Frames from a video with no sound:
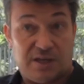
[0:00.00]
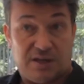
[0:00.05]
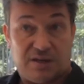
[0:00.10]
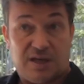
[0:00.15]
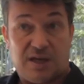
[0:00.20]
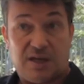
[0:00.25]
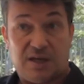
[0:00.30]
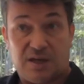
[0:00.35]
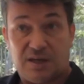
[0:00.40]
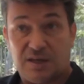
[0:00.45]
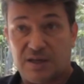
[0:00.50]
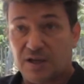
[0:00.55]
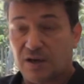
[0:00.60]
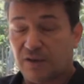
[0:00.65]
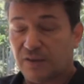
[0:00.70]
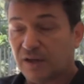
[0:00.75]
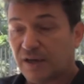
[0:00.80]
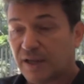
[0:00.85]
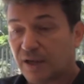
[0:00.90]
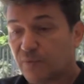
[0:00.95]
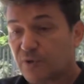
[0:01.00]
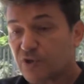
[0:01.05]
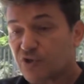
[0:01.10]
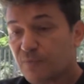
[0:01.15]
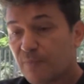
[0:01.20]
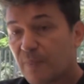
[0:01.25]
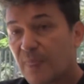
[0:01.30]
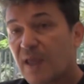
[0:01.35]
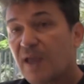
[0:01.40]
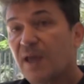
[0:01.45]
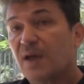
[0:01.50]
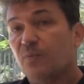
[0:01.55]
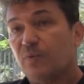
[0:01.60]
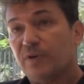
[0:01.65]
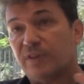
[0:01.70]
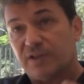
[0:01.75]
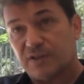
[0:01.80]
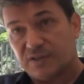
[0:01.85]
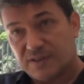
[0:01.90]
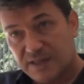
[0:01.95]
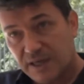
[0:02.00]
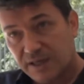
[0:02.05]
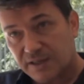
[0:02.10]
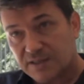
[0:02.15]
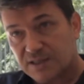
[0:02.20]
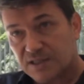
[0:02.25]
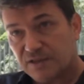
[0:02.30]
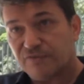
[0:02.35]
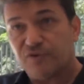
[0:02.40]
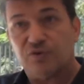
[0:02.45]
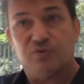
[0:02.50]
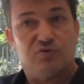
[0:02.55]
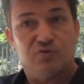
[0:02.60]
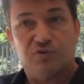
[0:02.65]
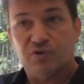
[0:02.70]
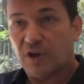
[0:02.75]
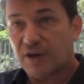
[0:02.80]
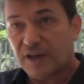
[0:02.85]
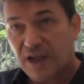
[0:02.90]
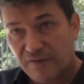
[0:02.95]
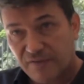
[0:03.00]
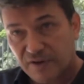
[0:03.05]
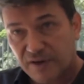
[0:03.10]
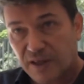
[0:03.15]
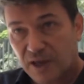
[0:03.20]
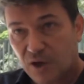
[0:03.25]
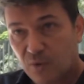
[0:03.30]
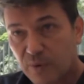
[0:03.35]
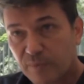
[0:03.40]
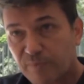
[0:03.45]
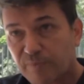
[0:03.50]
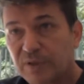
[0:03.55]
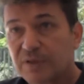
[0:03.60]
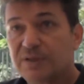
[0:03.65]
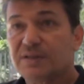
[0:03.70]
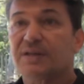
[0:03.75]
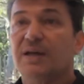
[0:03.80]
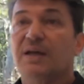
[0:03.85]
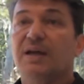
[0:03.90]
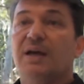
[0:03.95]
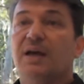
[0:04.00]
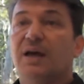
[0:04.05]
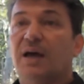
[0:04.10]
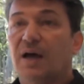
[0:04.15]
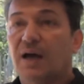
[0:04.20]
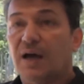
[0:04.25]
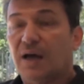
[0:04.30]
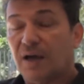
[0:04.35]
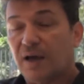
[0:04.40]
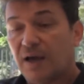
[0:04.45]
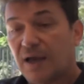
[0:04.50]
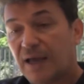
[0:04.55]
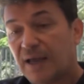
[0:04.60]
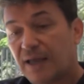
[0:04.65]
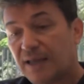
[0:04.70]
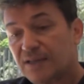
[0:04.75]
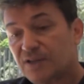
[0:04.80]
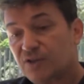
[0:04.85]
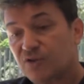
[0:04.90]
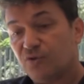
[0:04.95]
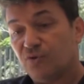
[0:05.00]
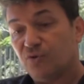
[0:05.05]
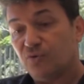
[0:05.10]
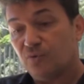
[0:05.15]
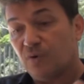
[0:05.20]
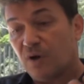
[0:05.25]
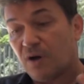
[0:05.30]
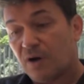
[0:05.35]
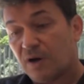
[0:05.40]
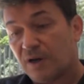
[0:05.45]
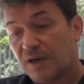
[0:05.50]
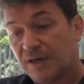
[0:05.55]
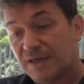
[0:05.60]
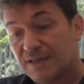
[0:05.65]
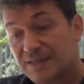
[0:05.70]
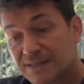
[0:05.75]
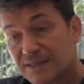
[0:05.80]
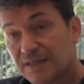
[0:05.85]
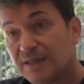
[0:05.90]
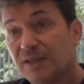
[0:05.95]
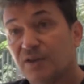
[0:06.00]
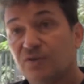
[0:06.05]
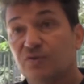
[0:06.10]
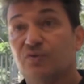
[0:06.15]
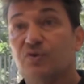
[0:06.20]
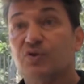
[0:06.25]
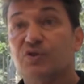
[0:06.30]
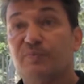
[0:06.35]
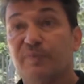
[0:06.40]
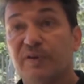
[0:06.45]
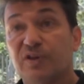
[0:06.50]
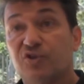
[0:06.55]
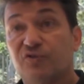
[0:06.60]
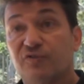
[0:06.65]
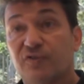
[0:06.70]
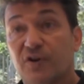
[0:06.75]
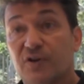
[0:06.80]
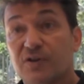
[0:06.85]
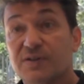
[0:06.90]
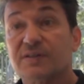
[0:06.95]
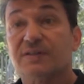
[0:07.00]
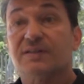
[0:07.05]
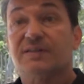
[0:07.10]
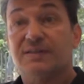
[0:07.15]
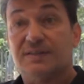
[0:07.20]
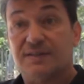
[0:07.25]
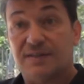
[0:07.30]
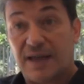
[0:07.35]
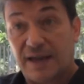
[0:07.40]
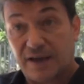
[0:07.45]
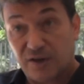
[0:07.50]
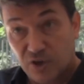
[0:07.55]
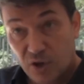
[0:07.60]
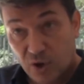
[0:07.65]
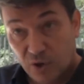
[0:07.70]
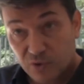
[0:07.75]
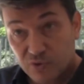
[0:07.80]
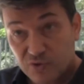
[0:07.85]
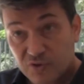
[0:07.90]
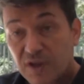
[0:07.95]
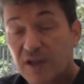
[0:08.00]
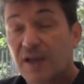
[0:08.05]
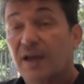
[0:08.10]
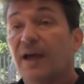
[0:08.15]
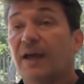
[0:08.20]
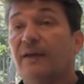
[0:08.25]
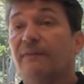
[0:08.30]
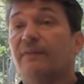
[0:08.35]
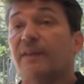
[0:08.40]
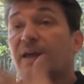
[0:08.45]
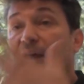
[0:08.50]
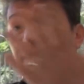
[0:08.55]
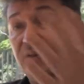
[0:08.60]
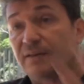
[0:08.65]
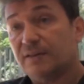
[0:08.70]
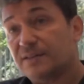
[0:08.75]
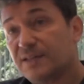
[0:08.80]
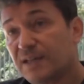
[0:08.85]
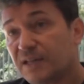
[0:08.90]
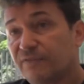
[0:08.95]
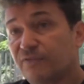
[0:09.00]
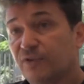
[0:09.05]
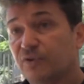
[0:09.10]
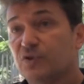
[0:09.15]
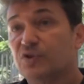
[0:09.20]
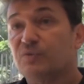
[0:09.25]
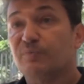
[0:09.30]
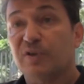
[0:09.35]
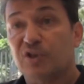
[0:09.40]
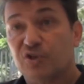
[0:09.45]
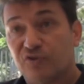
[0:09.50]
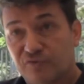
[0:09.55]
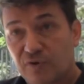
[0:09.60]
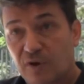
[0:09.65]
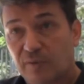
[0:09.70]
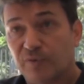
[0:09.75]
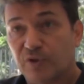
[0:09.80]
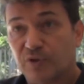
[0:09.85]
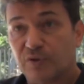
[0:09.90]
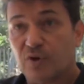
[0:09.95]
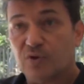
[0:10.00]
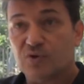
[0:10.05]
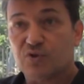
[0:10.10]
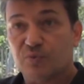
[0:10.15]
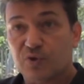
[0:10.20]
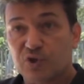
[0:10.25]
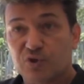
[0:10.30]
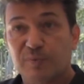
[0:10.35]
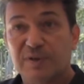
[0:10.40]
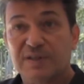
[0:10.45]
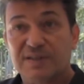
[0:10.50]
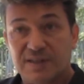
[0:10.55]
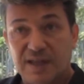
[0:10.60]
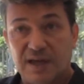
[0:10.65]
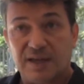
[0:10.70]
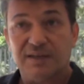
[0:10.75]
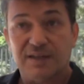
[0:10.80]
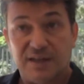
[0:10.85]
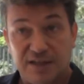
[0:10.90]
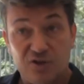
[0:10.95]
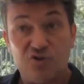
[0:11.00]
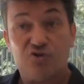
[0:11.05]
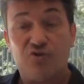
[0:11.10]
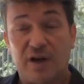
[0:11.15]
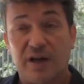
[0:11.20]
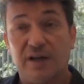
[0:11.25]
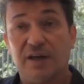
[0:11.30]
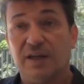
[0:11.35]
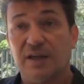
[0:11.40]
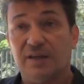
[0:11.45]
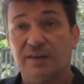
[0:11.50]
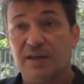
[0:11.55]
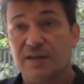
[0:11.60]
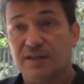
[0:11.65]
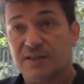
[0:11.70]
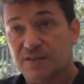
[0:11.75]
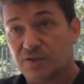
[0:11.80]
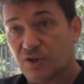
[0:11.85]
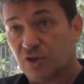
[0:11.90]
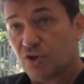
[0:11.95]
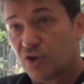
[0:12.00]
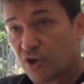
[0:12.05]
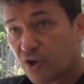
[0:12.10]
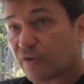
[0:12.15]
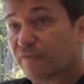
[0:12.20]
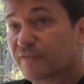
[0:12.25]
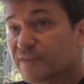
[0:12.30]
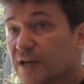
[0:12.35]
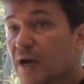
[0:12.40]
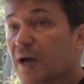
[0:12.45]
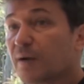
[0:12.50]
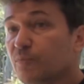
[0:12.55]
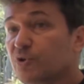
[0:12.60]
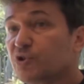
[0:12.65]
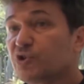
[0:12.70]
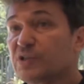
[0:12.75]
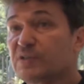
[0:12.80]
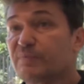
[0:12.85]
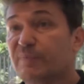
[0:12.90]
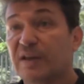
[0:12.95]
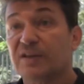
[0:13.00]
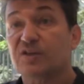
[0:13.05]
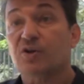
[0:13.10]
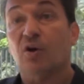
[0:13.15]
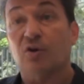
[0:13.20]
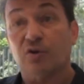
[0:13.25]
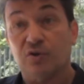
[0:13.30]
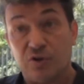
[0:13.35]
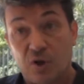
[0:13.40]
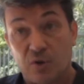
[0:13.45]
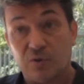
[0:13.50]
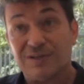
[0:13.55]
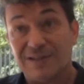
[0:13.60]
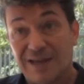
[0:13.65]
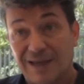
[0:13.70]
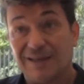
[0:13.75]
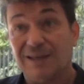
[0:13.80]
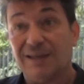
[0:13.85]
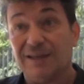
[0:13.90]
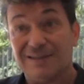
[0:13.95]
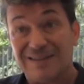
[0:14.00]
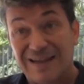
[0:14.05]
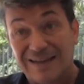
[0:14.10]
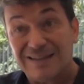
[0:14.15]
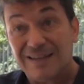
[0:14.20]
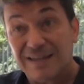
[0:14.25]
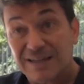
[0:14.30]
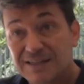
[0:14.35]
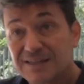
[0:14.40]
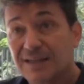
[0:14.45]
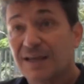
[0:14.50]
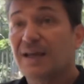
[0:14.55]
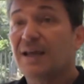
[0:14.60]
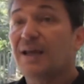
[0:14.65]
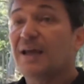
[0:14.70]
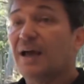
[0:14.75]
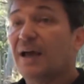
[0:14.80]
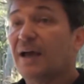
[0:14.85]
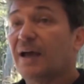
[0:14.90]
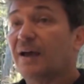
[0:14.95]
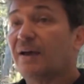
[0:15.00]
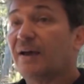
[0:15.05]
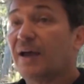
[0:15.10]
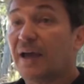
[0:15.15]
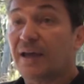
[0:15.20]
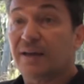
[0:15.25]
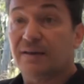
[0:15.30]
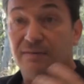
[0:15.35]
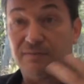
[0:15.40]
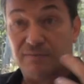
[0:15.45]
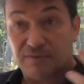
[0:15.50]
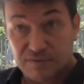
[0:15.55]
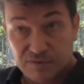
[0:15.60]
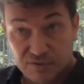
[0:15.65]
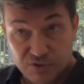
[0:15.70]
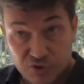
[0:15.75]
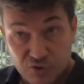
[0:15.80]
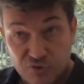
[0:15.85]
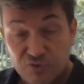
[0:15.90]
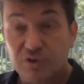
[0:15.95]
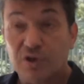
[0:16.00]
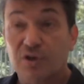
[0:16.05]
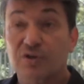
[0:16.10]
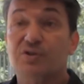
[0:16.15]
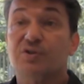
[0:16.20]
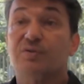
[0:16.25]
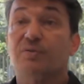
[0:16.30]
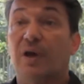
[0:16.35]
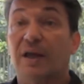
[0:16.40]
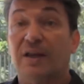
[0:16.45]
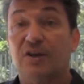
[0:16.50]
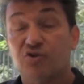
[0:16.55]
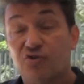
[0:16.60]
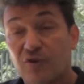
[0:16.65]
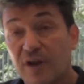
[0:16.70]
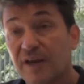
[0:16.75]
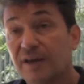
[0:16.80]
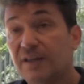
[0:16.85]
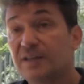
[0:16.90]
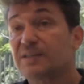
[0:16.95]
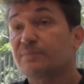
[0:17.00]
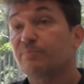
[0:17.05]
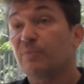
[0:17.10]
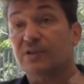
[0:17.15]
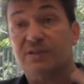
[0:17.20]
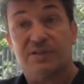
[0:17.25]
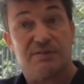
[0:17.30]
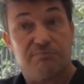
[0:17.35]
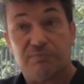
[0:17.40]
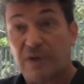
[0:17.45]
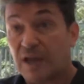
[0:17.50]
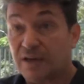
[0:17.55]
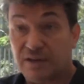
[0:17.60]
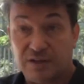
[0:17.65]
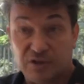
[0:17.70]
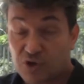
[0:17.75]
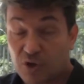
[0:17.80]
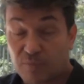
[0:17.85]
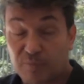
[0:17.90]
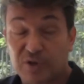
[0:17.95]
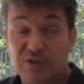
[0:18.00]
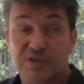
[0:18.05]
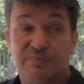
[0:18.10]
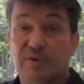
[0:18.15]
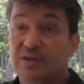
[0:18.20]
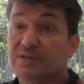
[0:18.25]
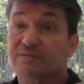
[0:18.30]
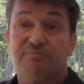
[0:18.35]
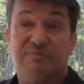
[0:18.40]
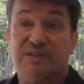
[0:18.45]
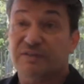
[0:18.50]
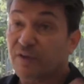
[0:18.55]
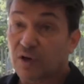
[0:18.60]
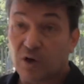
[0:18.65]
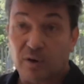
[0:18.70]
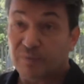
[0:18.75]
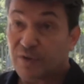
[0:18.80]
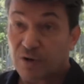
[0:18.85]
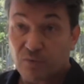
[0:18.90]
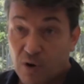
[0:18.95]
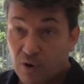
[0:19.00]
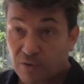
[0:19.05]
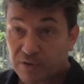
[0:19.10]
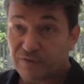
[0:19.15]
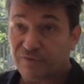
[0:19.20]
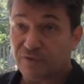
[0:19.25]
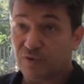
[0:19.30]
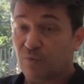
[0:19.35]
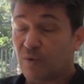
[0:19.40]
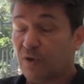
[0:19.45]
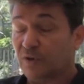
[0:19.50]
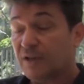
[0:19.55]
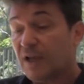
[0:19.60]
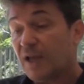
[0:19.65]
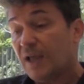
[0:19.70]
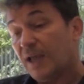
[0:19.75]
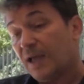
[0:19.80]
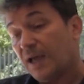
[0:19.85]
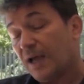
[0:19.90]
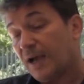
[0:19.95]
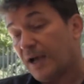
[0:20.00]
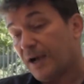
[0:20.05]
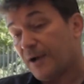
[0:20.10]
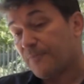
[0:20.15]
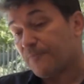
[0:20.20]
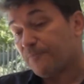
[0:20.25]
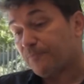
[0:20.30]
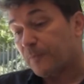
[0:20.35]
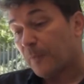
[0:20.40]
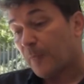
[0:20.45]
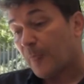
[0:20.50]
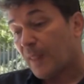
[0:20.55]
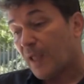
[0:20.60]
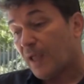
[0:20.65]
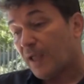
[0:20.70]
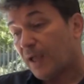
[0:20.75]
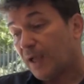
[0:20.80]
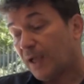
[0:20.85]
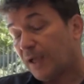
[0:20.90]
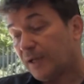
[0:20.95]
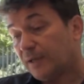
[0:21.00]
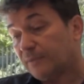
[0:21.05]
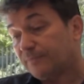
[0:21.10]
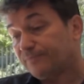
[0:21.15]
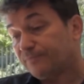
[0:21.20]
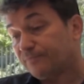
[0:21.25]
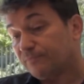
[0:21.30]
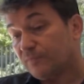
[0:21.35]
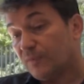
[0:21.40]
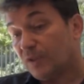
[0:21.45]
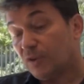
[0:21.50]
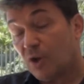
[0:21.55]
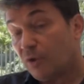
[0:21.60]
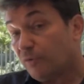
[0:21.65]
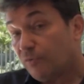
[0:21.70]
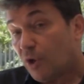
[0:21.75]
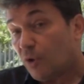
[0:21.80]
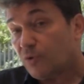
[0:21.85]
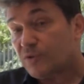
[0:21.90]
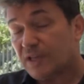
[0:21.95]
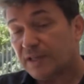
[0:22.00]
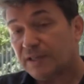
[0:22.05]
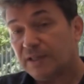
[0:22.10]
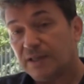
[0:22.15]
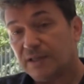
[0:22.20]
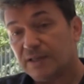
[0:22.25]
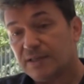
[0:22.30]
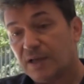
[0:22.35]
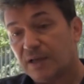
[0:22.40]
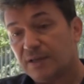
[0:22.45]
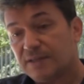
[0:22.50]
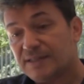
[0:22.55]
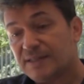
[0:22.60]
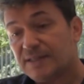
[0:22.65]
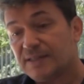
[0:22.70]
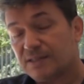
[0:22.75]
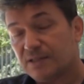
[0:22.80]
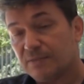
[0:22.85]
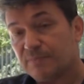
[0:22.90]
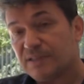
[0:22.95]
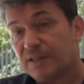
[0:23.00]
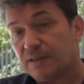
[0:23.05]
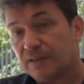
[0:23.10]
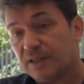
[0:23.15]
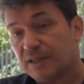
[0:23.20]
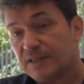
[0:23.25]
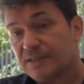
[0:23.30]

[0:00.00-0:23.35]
in the other language. With consecutive, you do not have any equipment, and you are listening to the speech first, take notes, and then deliver the speech from the notes, which means that in training there's a lot of time which is spent on note-taking techniques, and students and trainees must, and interpreters must develop their own, if you want, note-taking systems and